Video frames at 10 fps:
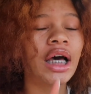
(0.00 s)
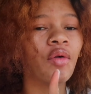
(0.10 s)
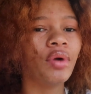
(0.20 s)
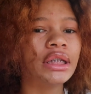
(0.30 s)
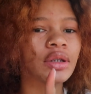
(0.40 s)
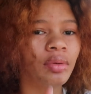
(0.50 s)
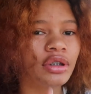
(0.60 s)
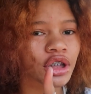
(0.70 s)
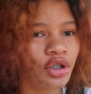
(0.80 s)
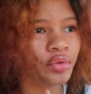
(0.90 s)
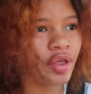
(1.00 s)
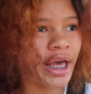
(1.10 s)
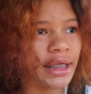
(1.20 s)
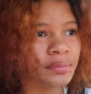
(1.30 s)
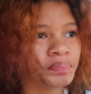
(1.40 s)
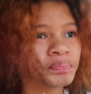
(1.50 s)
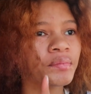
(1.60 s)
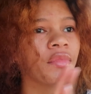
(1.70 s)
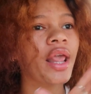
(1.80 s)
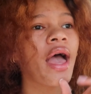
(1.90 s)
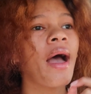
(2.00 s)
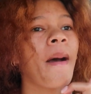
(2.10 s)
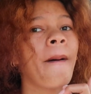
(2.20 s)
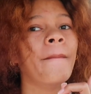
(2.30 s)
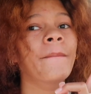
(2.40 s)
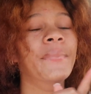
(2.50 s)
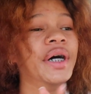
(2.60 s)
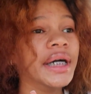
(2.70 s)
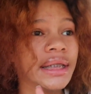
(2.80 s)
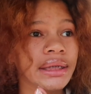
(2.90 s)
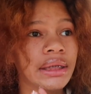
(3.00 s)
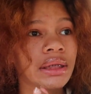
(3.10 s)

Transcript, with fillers: I was supposed to do that, but